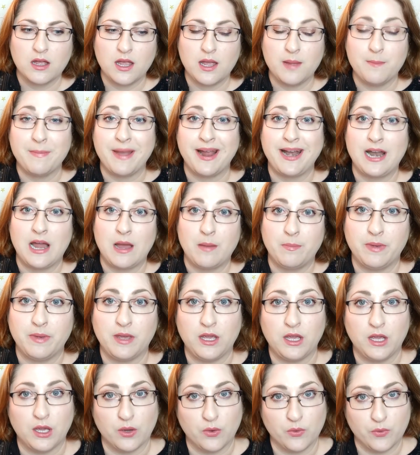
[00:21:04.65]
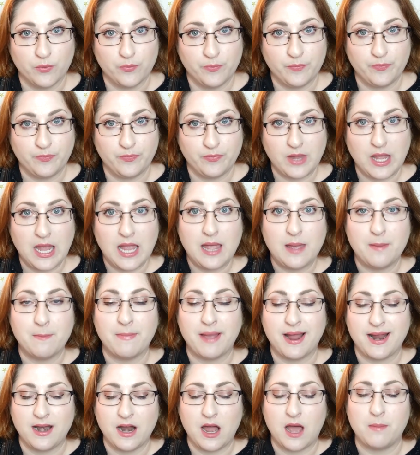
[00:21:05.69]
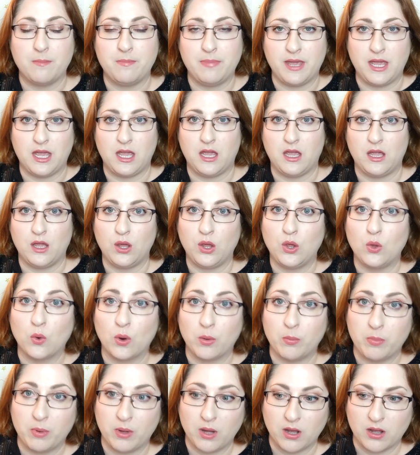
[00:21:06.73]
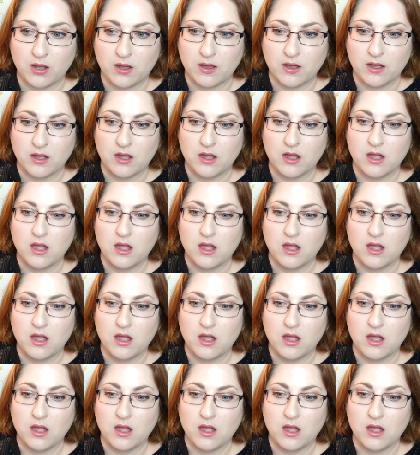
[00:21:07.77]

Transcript: it might be you. It might not be your book.